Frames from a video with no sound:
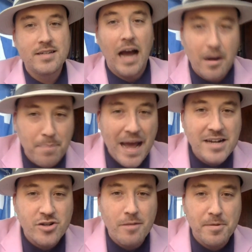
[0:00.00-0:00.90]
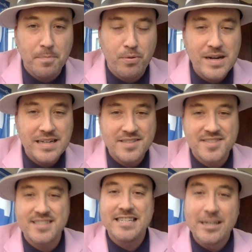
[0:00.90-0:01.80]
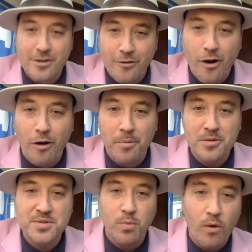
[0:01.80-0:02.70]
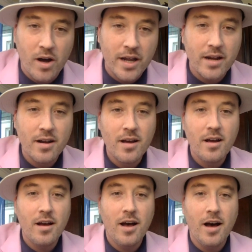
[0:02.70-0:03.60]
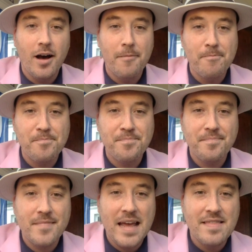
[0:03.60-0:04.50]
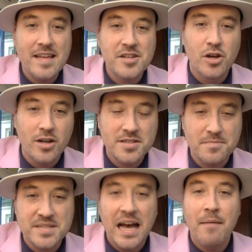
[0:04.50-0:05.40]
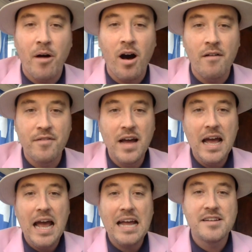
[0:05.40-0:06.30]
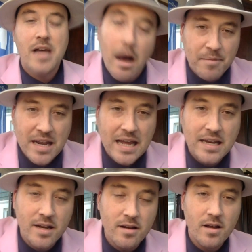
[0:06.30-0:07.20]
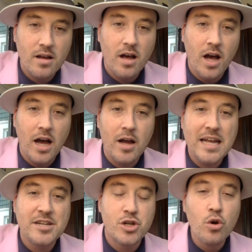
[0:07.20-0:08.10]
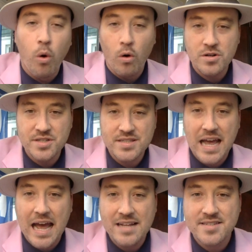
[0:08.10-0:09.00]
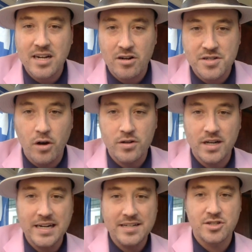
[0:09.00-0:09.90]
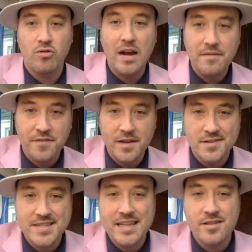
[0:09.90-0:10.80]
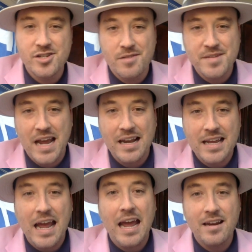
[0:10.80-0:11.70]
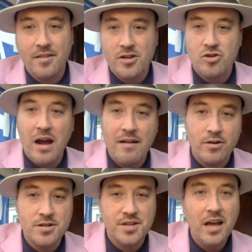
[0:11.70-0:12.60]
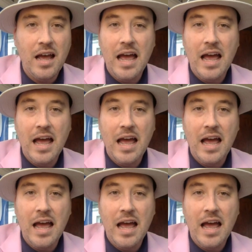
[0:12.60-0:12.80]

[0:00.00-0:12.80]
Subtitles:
Got a bad trip in the Preakness, still almost won it, and then took some time off and dominated in two horses at Saratoga against great fields in the Jim Dandy and in the Travers.